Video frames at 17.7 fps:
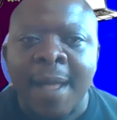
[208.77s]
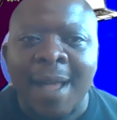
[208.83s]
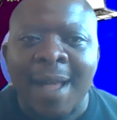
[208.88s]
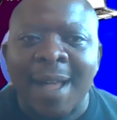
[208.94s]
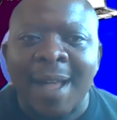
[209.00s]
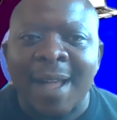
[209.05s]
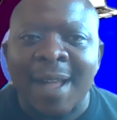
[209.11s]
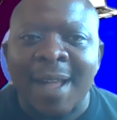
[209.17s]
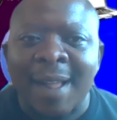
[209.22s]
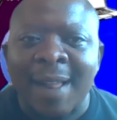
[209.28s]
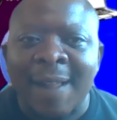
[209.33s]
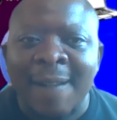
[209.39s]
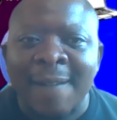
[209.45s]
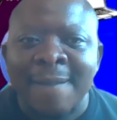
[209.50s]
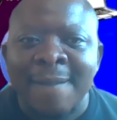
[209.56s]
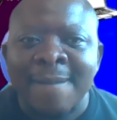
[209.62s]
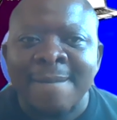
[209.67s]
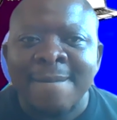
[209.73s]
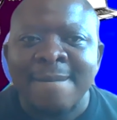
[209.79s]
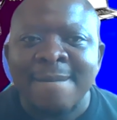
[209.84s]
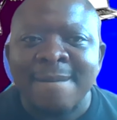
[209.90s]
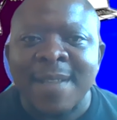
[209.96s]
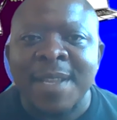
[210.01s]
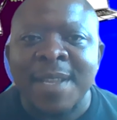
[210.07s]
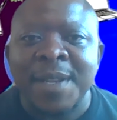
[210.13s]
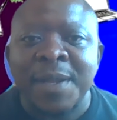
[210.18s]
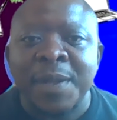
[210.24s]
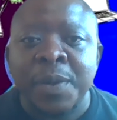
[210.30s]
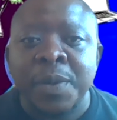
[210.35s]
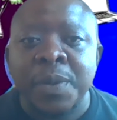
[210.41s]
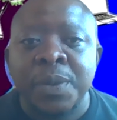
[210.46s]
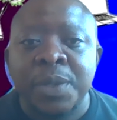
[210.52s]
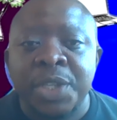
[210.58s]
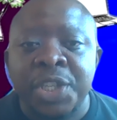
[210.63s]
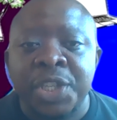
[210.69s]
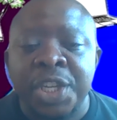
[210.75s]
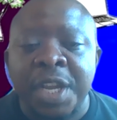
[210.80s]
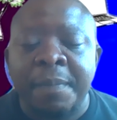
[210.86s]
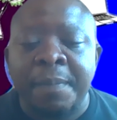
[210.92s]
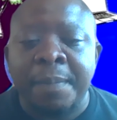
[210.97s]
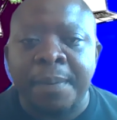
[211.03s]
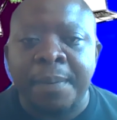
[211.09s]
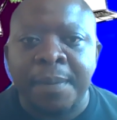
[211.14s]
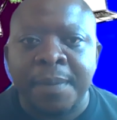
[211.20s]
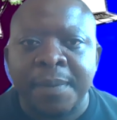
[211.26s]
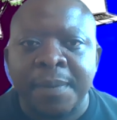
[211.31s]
are in good shape.